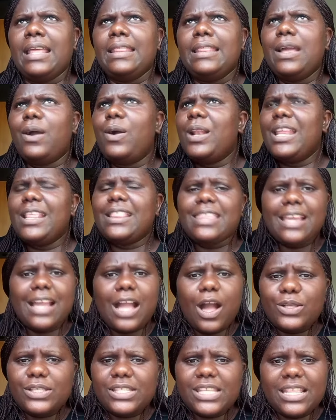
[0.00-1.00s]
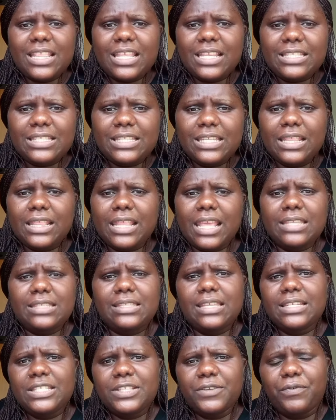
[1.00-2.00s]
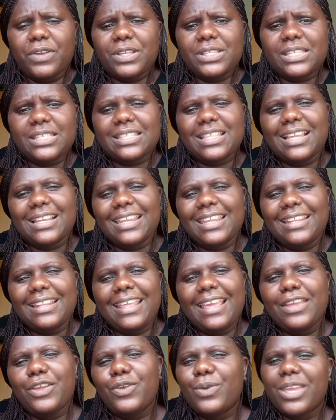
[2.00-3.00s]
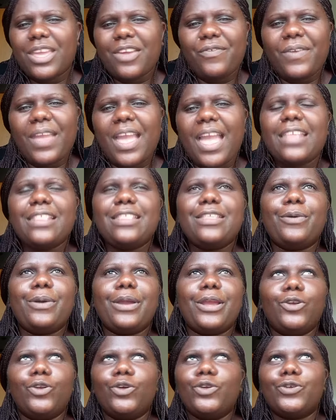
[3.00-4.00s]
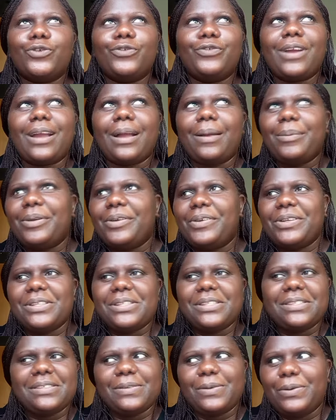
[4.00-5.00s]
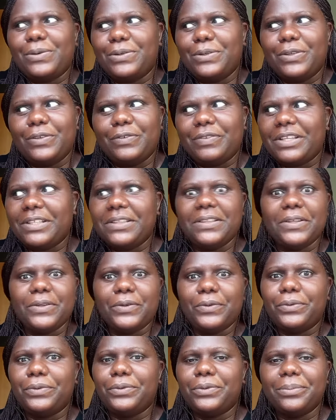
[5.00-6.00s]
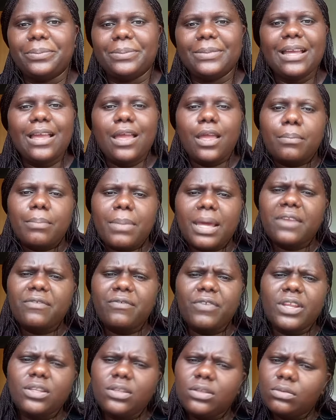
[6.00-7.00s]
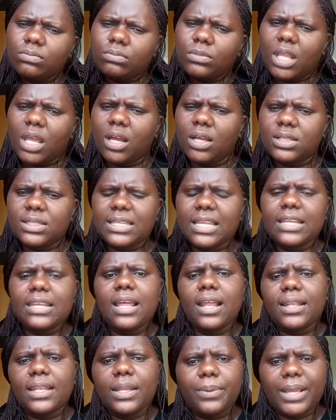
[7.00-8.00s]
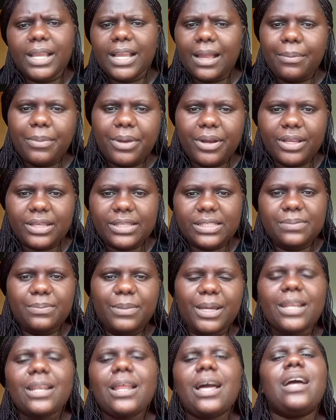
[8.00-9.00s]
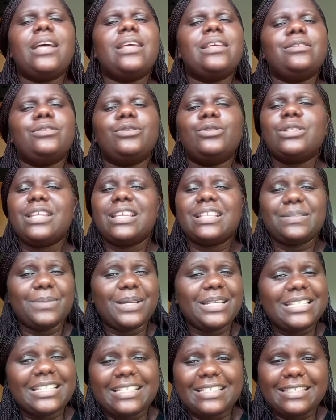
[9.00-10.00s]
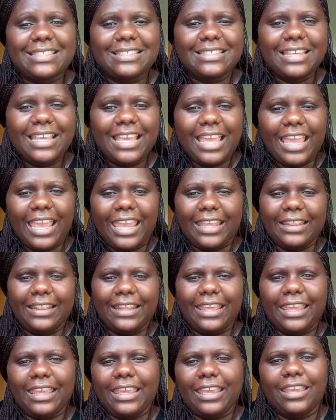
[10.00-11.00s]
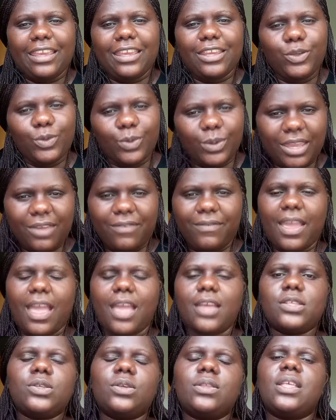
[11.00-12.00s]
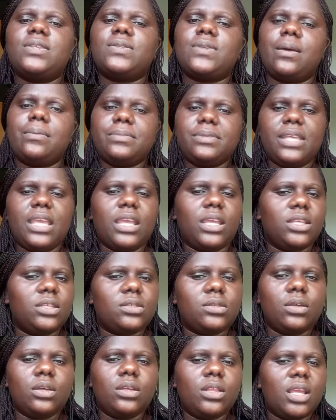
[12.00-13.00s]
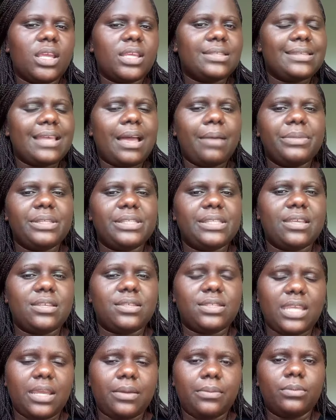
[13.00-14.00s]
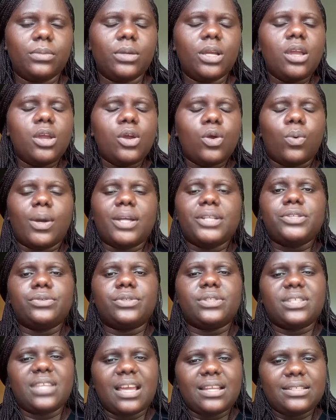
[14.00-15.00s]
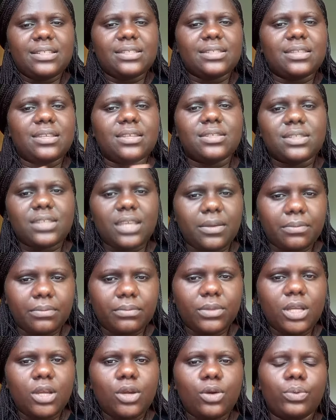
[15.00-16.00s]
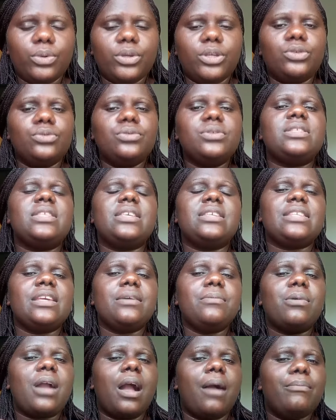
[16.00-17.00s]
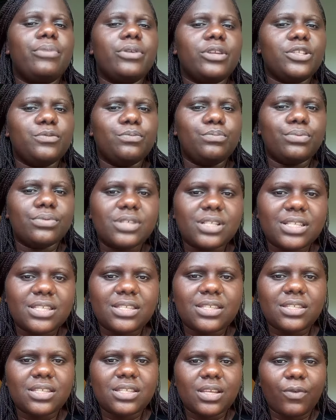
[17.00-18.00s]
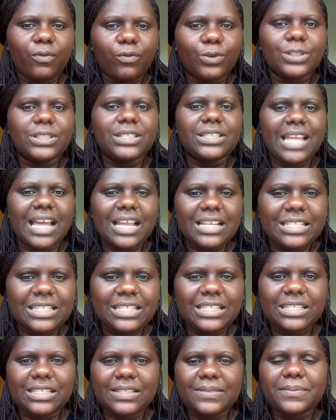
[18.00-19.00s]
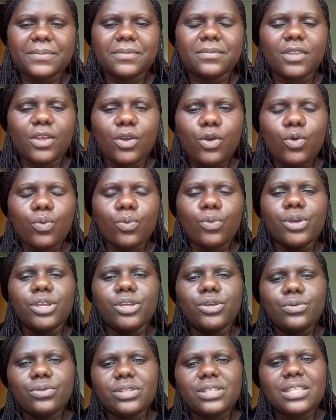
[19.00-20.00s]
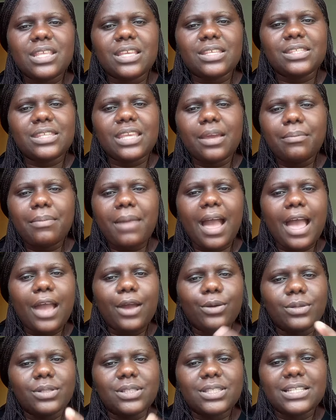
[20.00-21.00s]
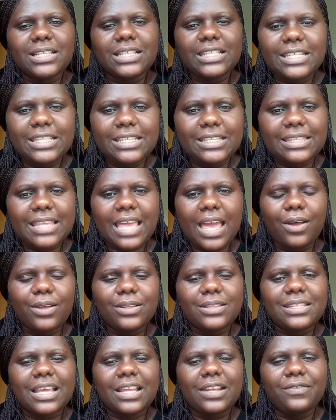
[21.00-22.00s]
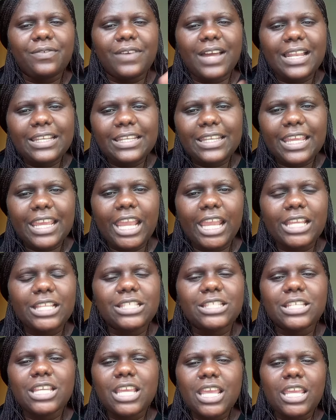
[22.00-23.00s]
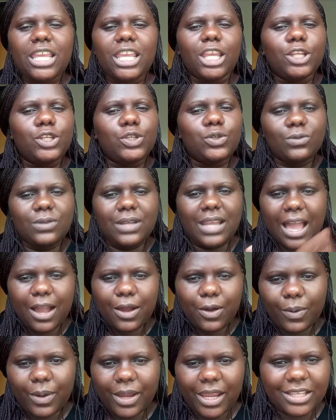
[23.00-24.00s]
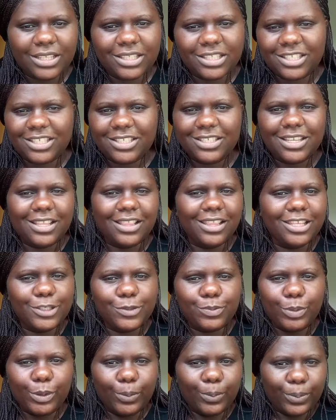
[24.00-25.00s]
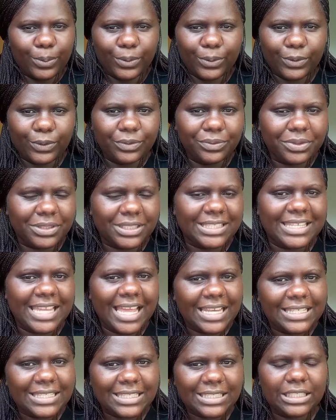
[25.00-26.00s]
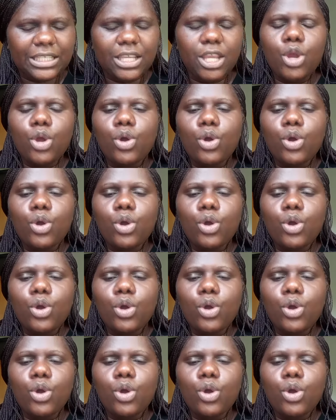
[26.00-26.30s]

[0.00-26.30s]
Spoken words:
The only thing I'll say that there's a difference is that in the UKVI, there were a lot of cameras all over in the room. But even in standard, there were cameras, but not as much as in the UKVI. So that's what I'm saying. The exam is the same. What you study is the same. We use the same Cambridge books for studying. We use the same IELTS Liz, IELTS Advantage, E2 language, these people for studying.